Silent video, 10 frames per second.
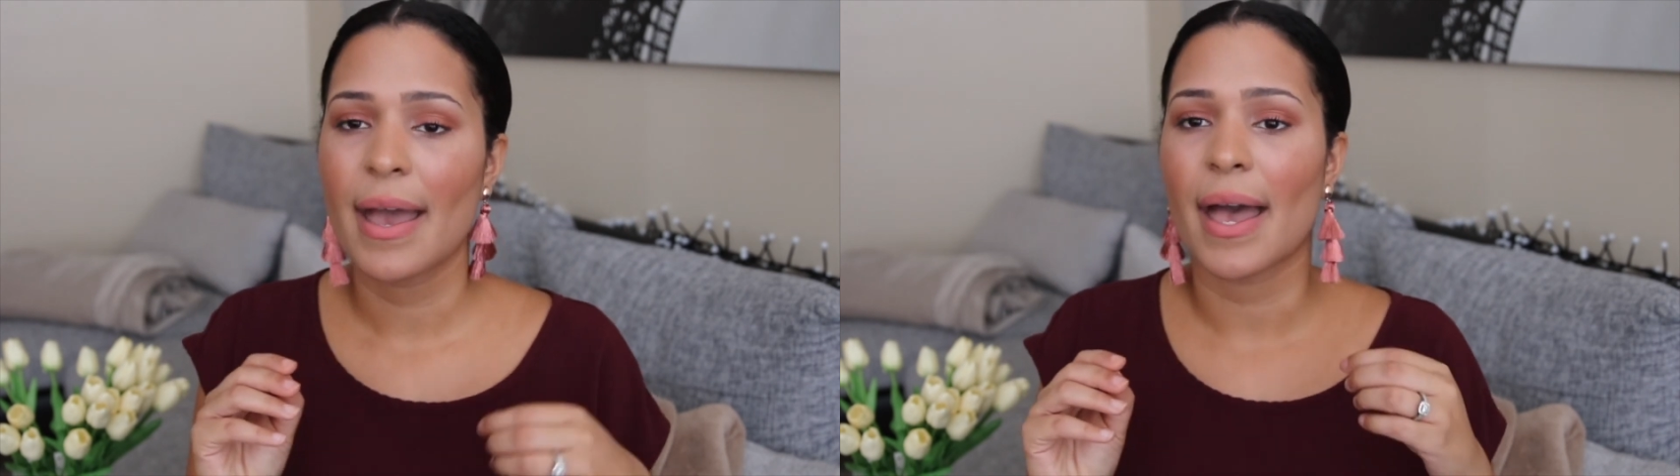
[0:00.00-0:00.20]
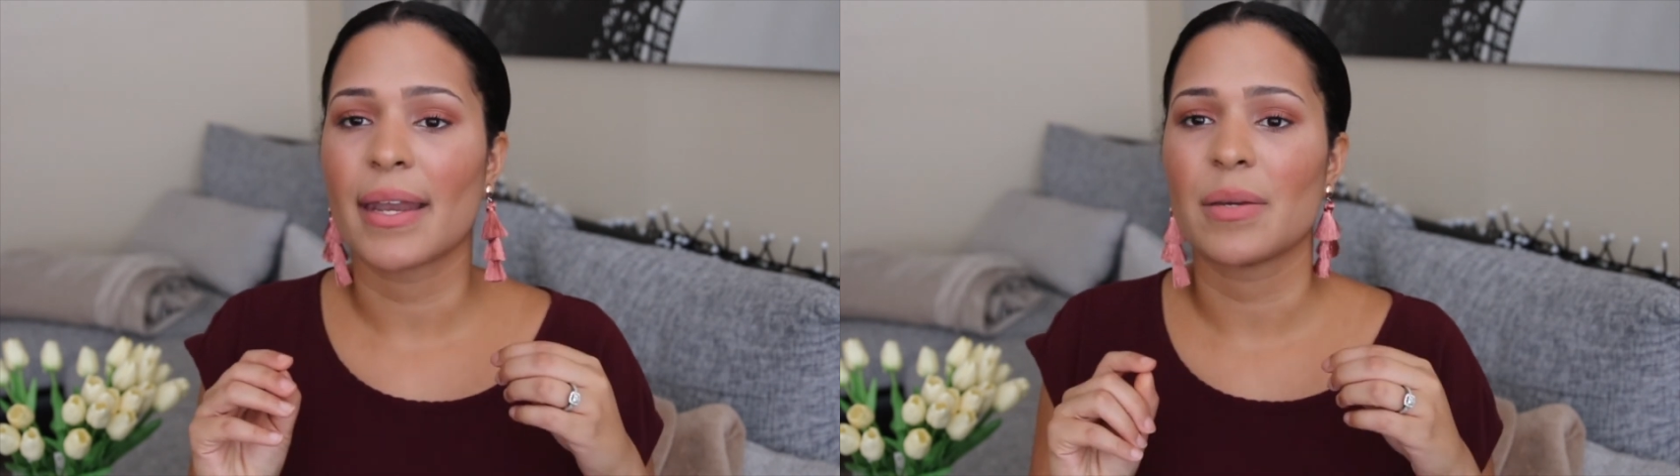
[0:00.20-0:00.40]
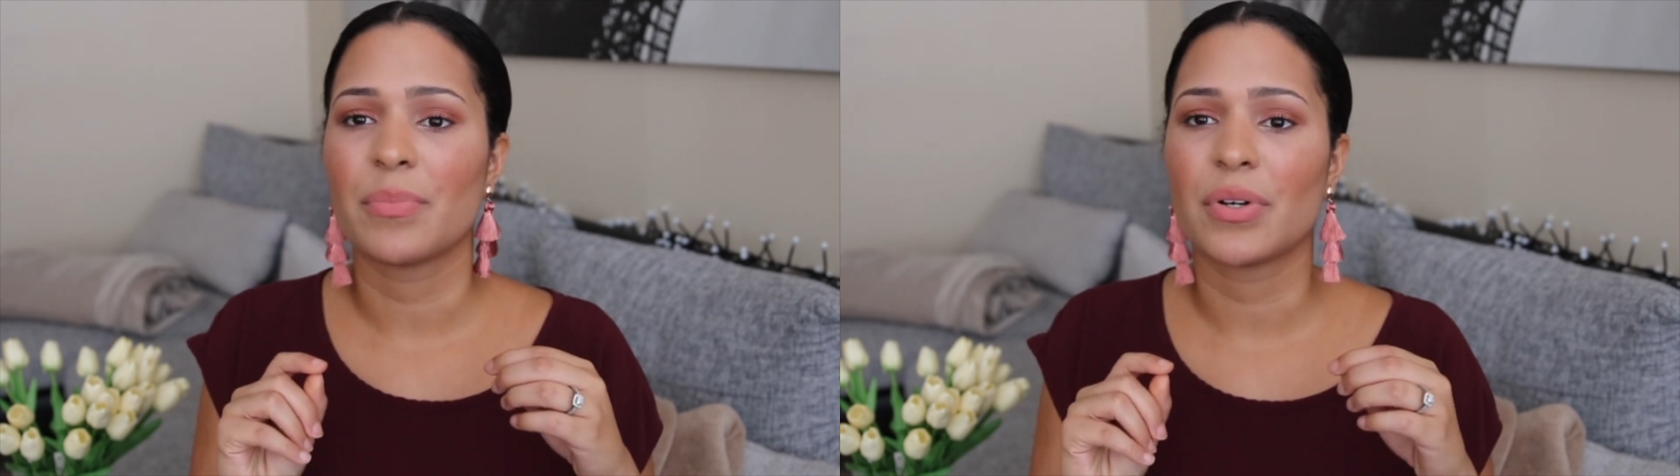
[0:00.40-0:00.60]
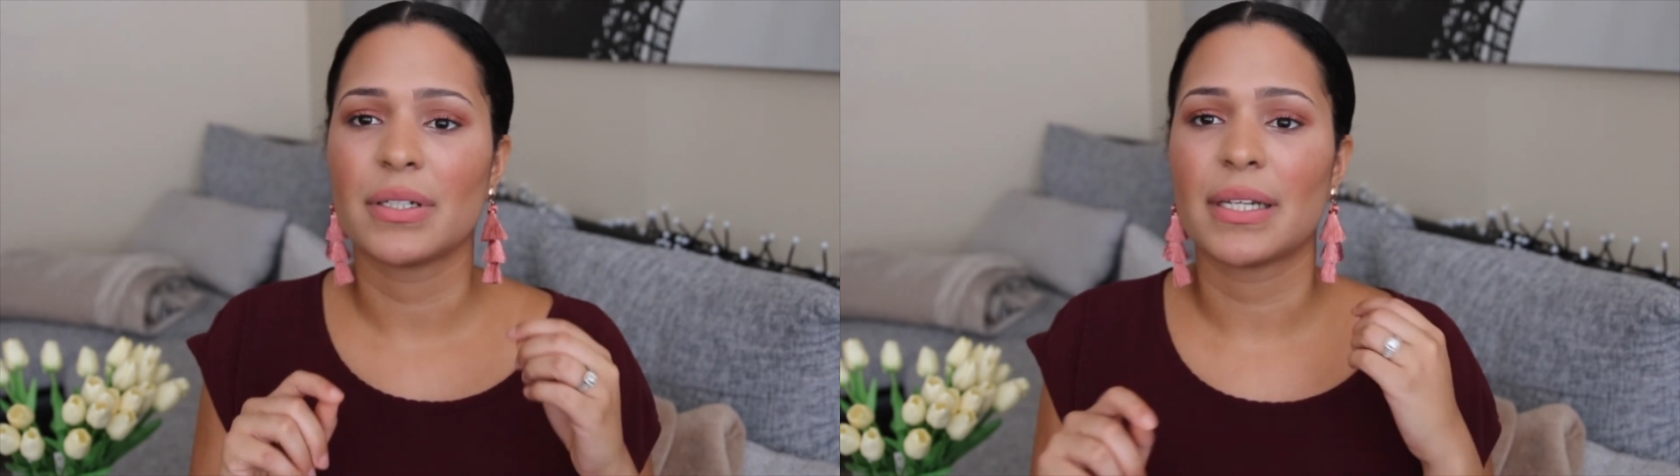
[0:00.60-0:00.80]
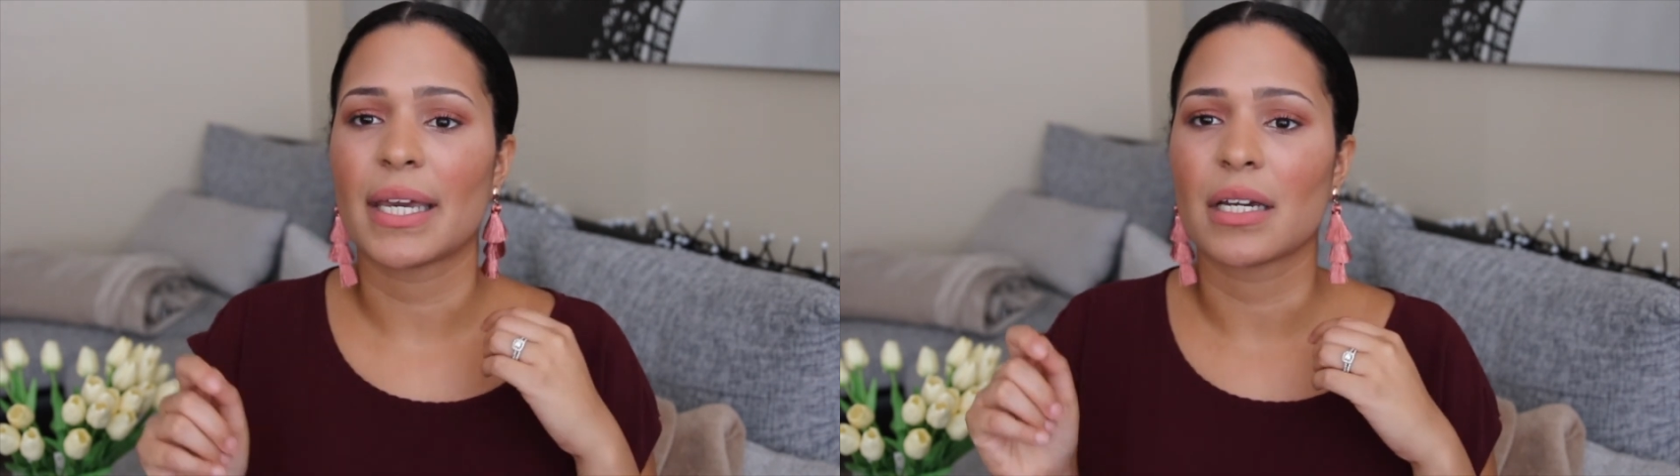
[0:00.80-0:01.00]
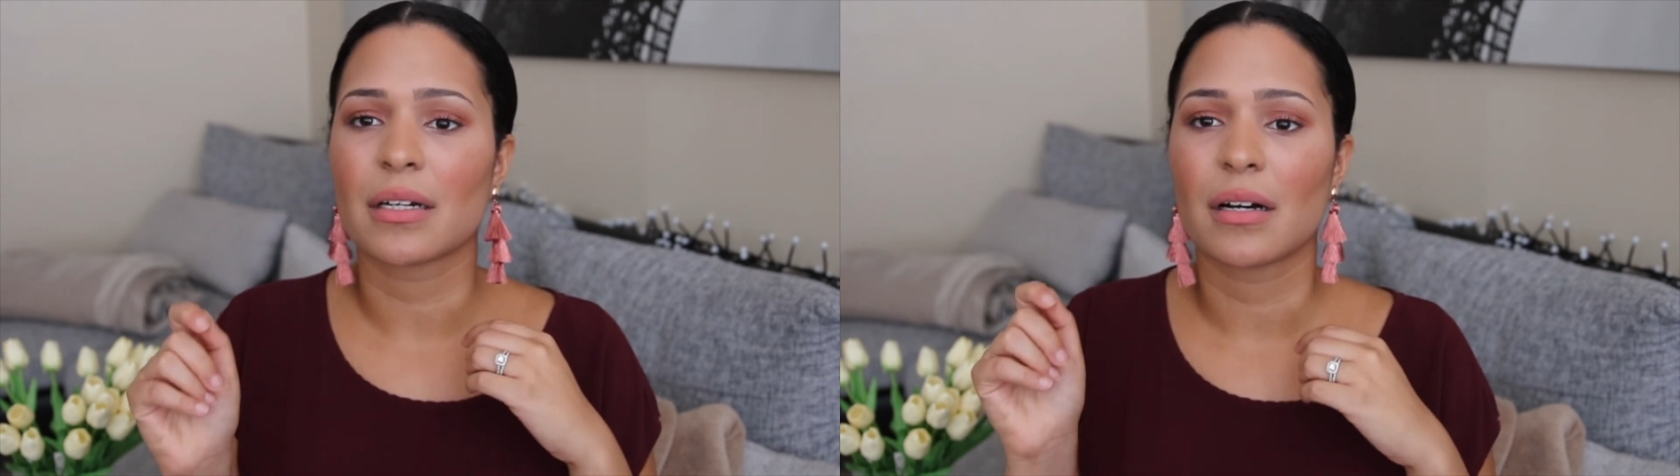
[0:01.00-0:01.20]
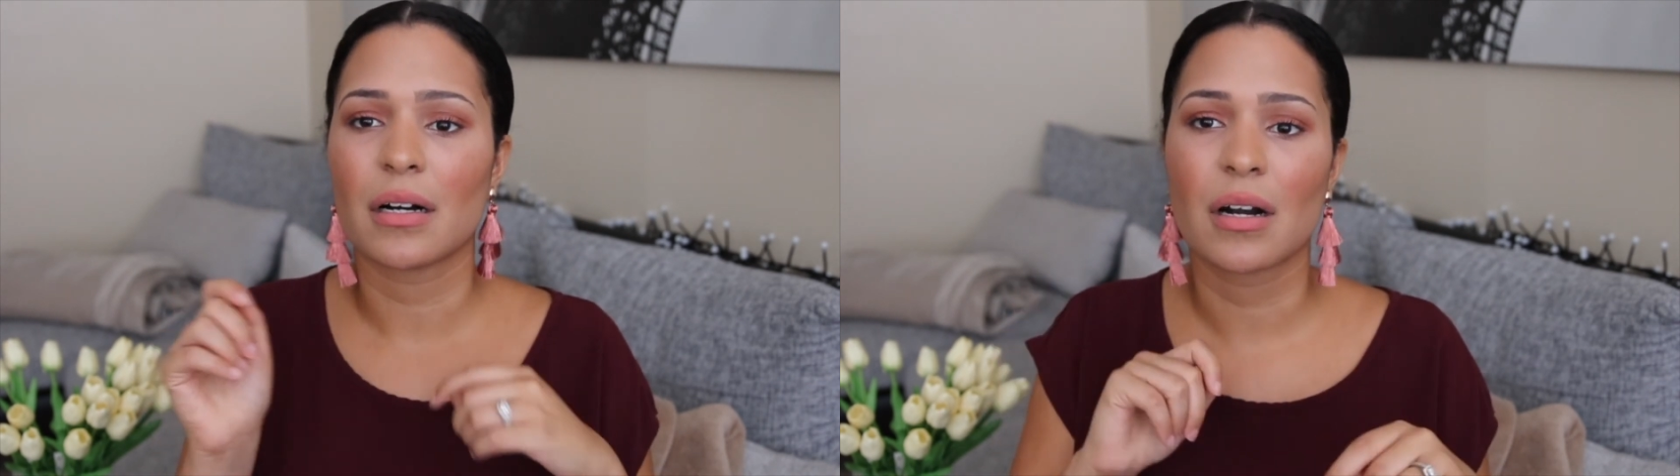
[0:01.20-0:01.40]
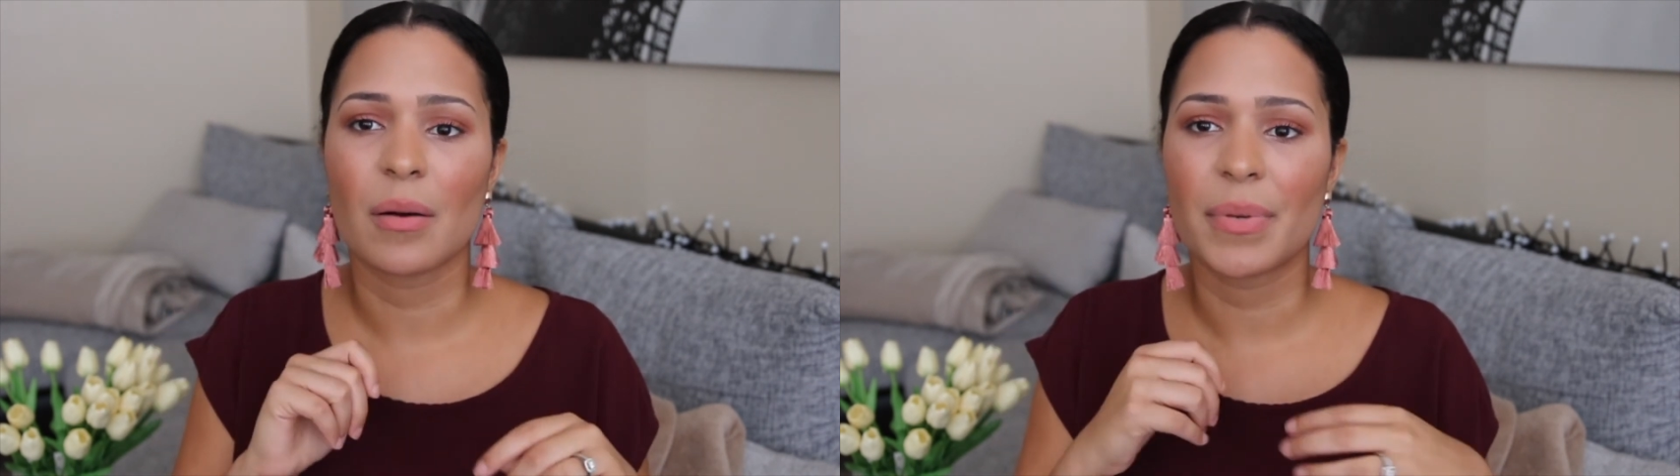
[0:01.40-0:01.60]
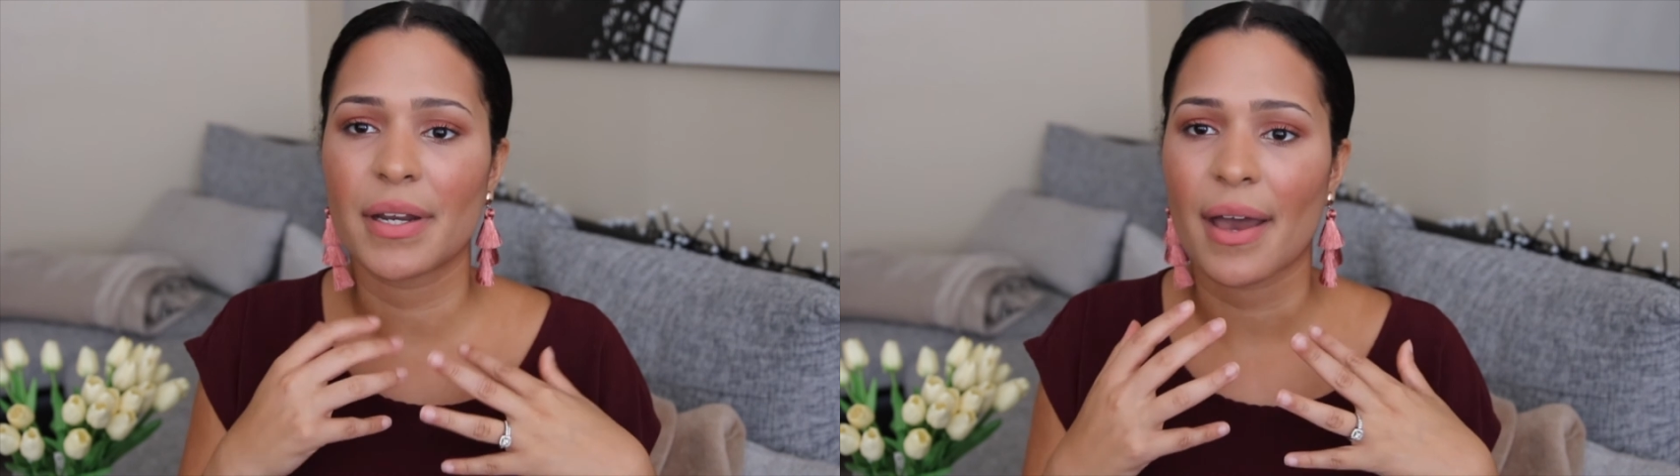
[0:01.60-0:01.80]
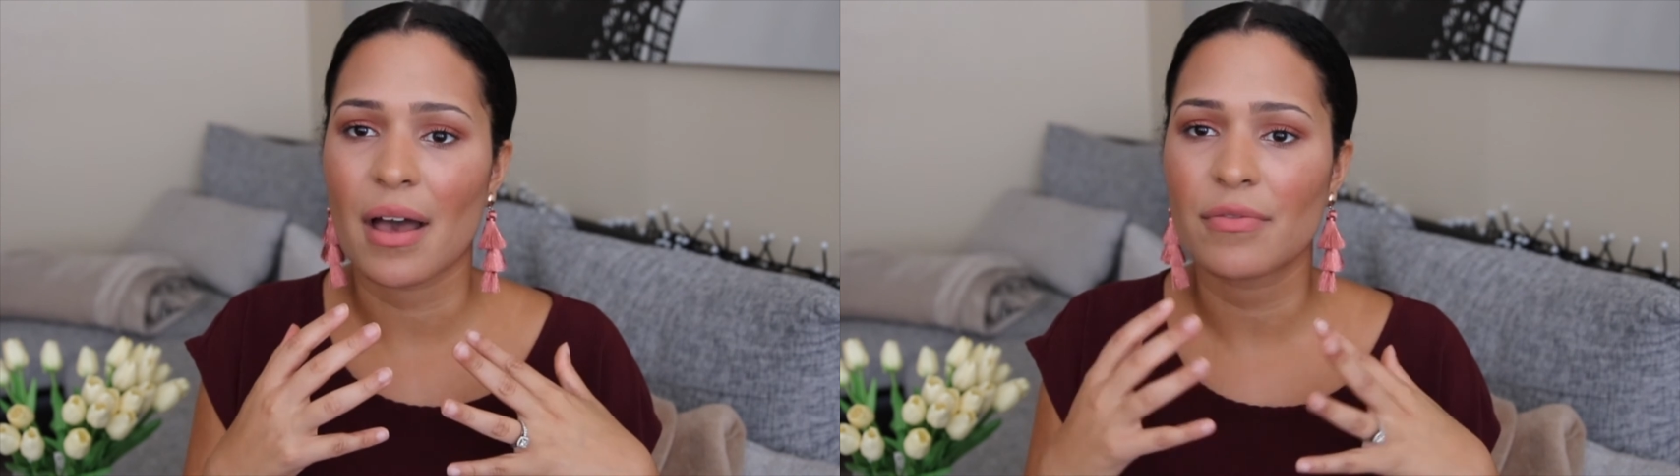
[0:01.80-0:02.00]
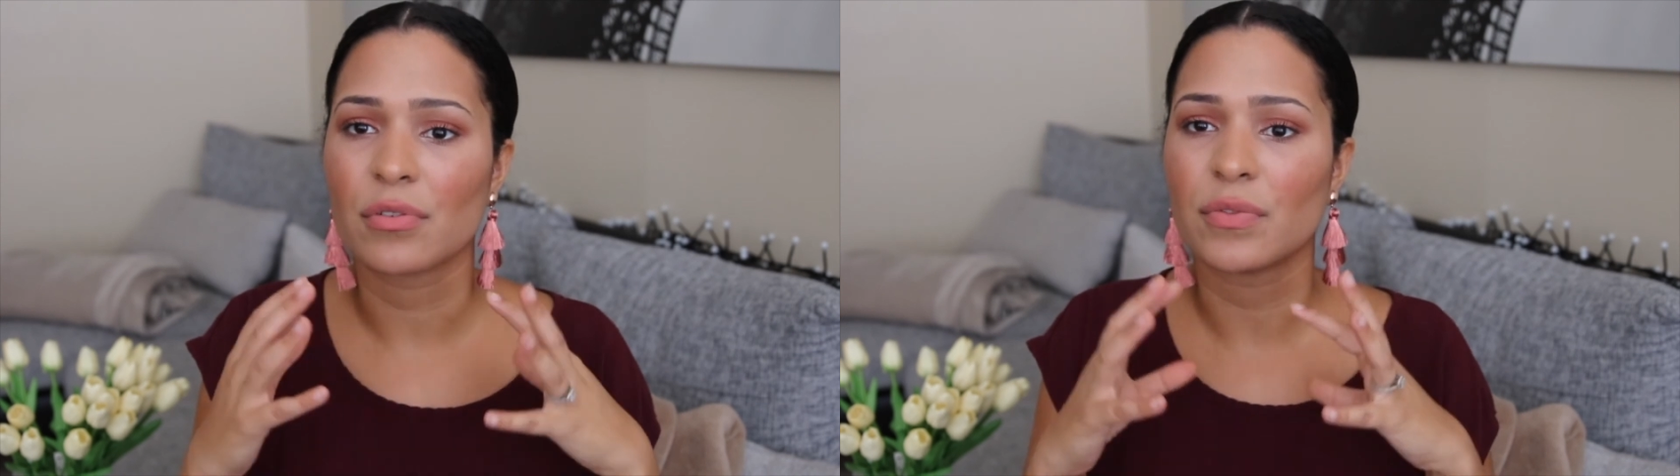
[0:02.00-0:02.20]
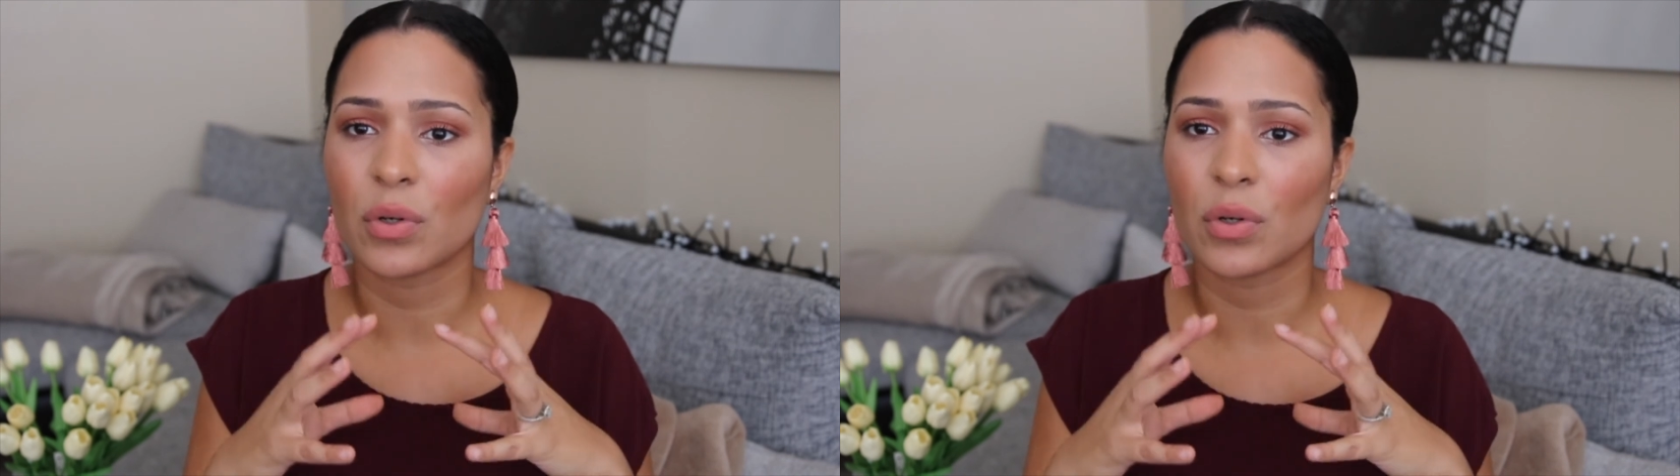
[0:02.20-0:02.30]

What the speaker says: and I put like a cup and a half of